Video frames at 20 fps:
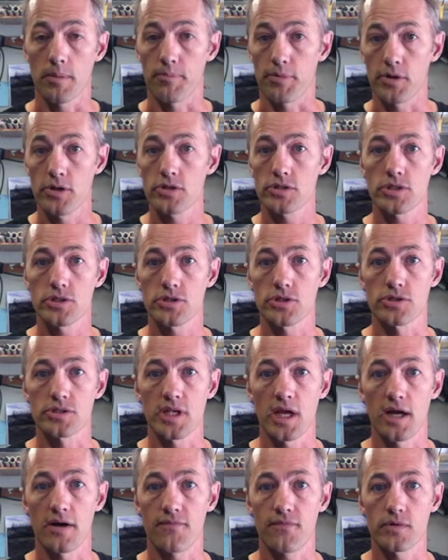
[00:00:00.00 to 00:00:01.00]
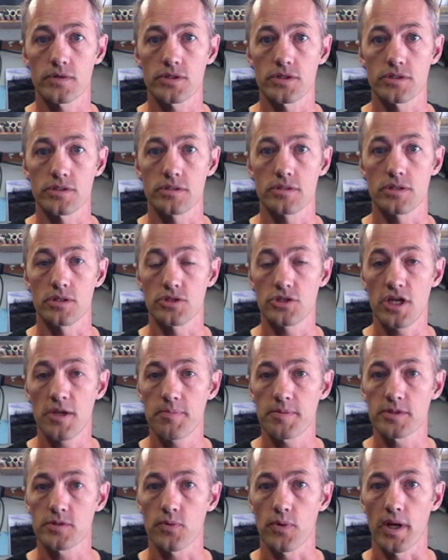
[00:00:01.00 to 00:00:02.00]
produce it yourself, which is the
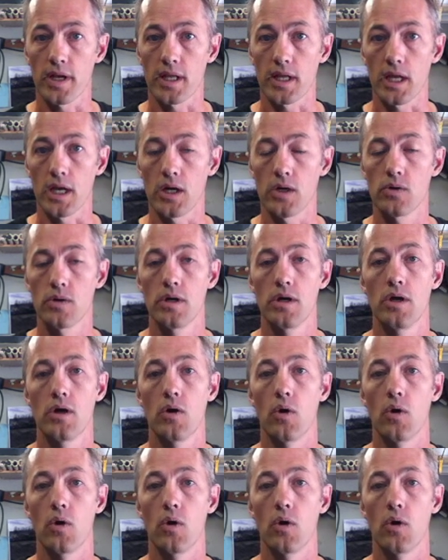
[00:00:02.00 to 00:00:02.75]
cheapest way to go,